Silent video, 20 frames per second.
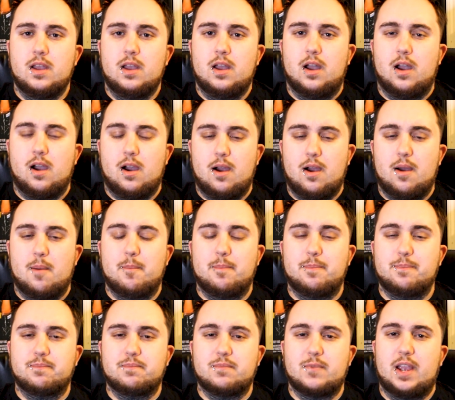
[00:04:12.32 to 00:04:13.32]

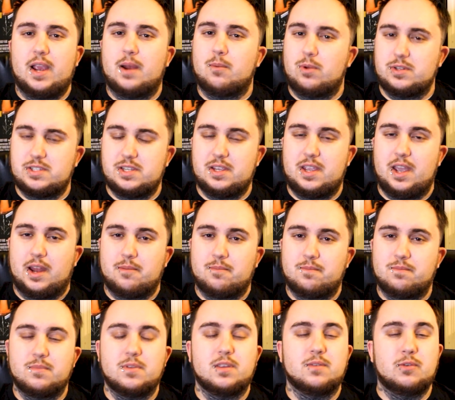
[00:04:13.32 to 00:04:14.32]
And once again,
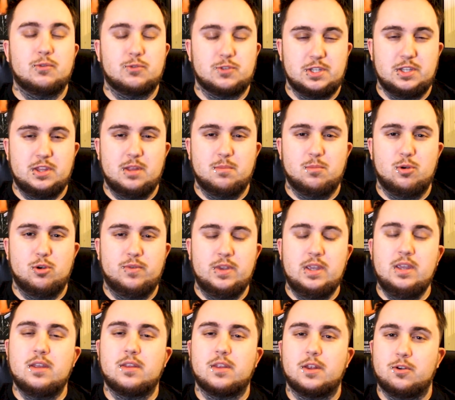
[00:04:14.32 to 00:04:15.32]
if you've seen the
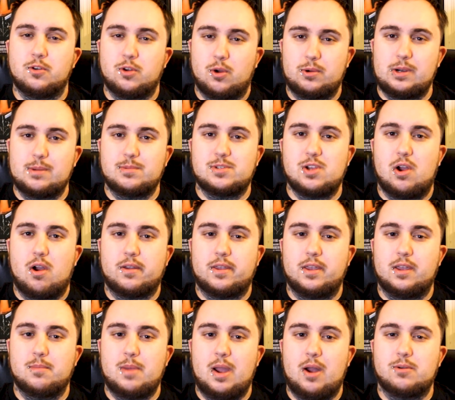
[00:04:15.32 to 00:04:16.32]
movie, then you know what I'm talking
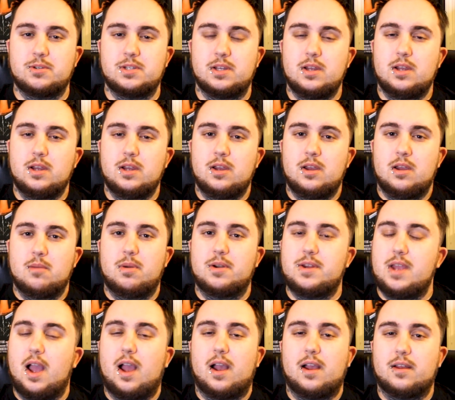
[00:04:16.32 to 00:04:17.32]
about. But
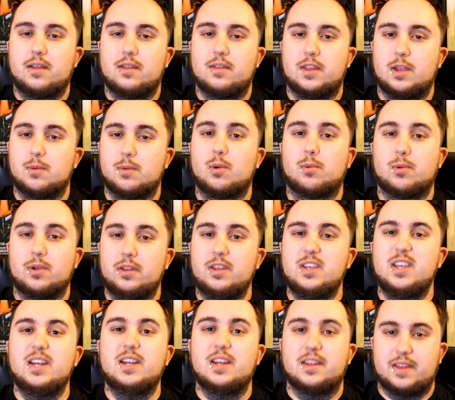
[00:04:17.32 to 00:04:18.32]
yeah, they were really
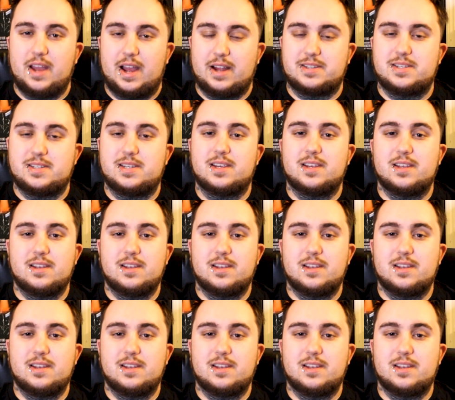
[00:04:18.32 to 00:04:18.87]
eating that.